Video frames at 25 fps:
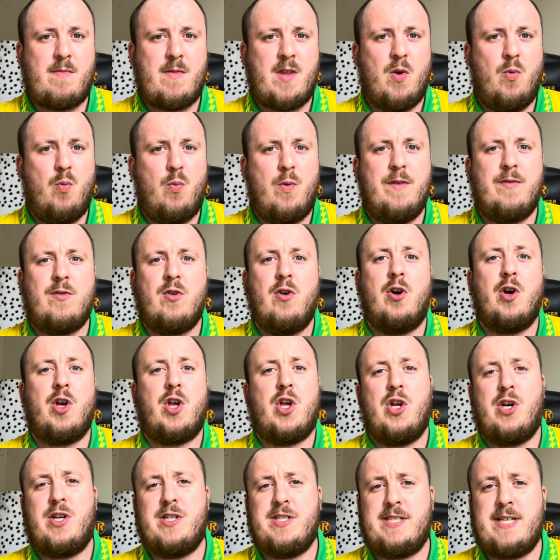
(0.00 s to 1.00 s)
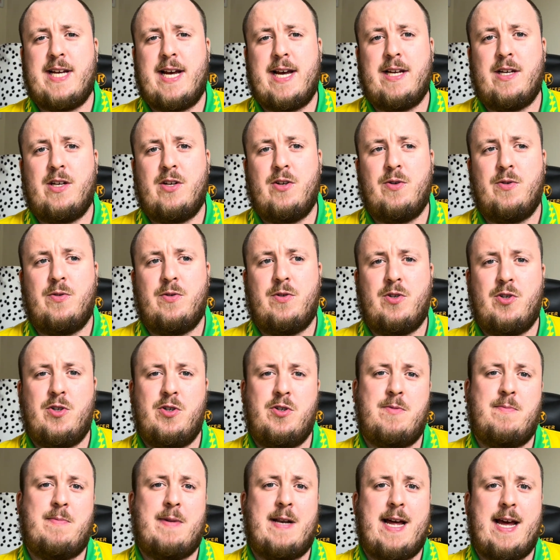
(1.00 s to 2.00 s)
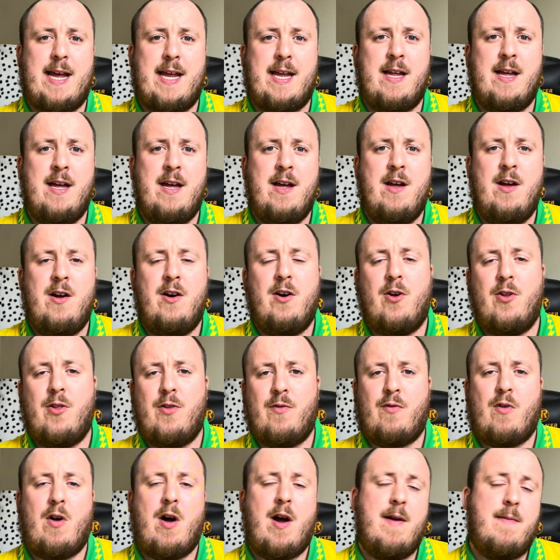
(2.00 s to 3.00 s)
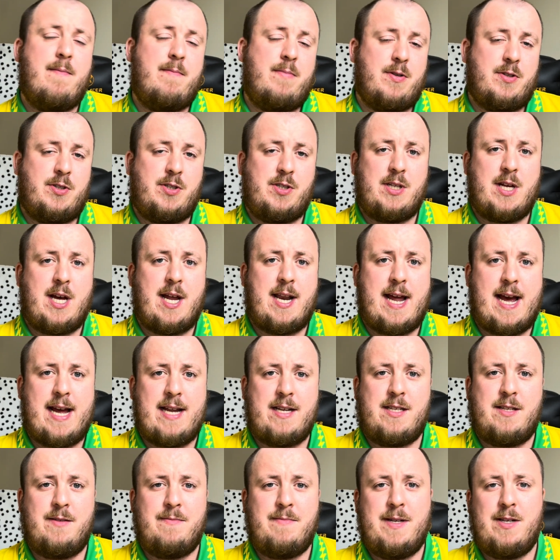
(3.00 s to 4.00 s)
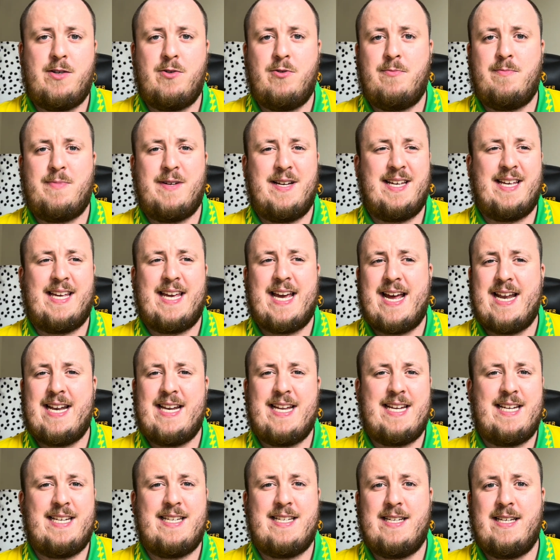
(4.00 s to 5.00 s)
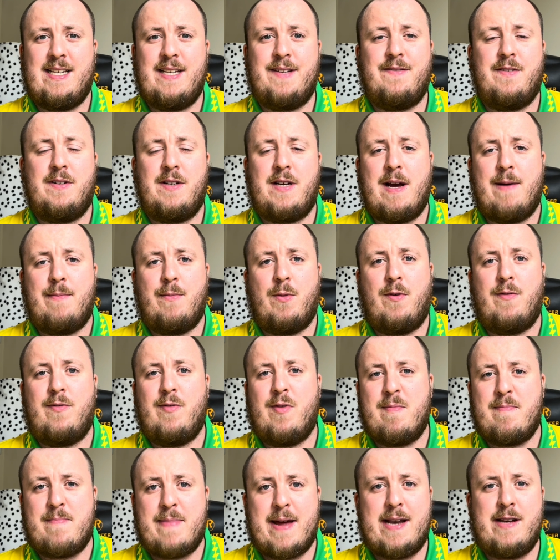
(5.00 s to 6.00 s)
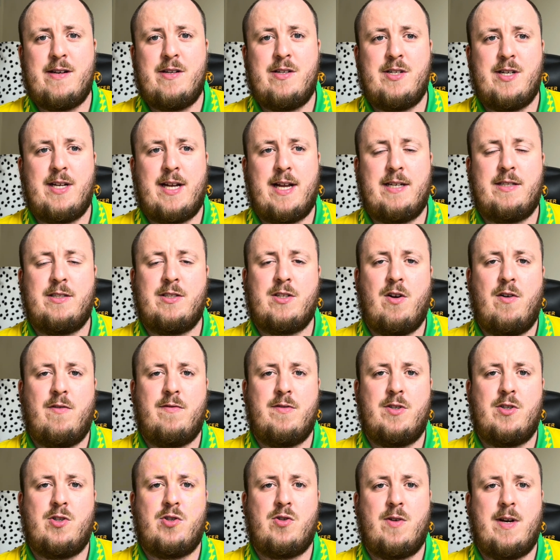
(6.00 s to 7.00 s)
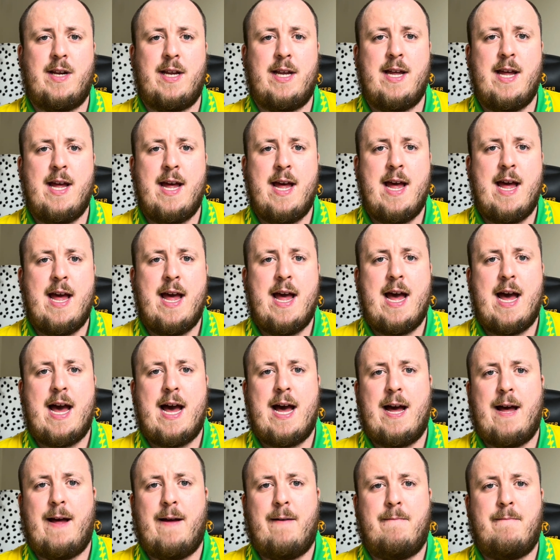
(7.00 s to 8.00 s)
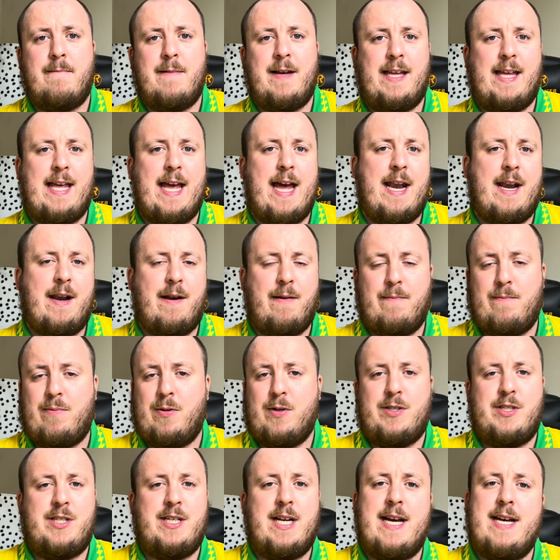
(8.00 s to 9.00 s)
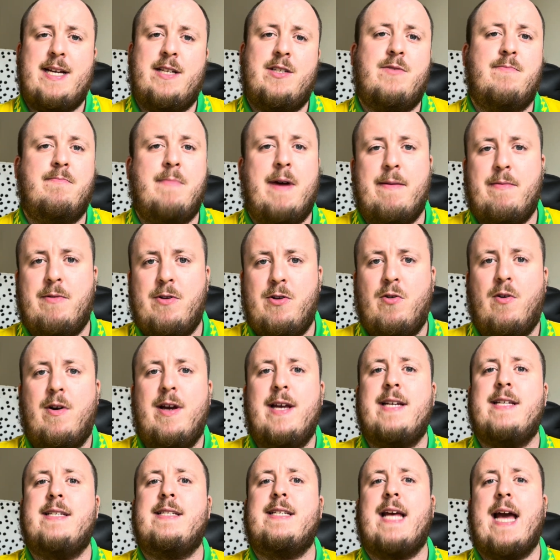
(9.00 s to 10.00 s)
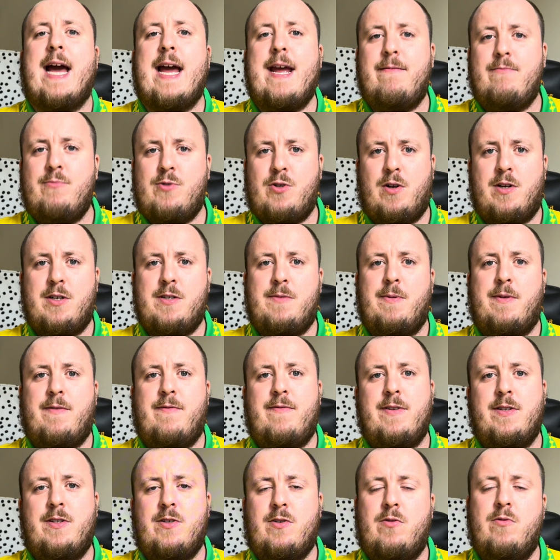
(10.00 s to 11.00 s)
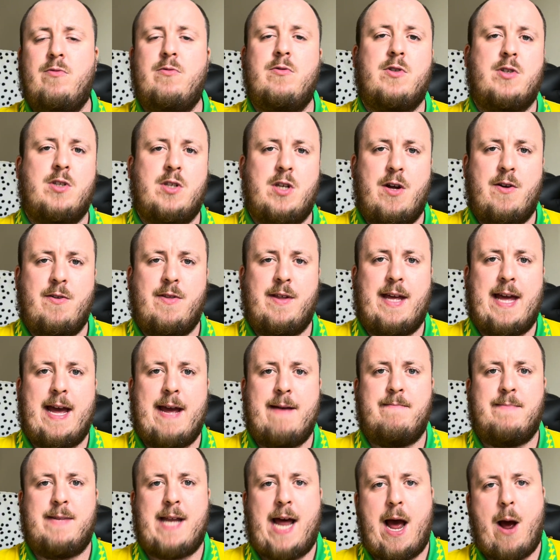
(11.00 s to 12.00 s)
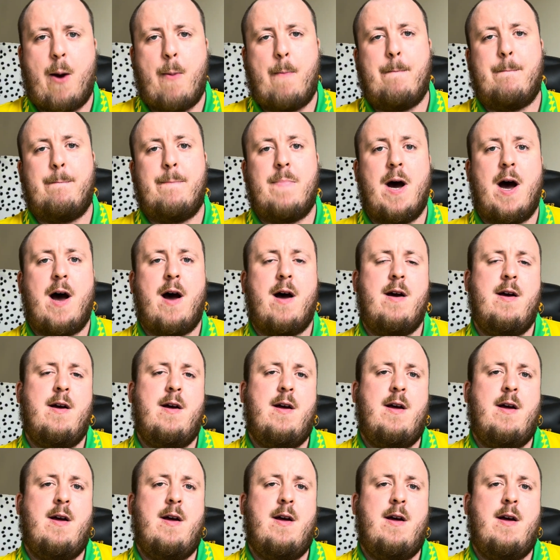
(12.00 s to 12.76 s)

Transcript: We've got Jurasek, who could play on the right, push Cernat into the middle, but again, he didn't even come off the bench against Coventry. Again, I appreciate it's maybe not his game, trying to be physical, slow the game down, but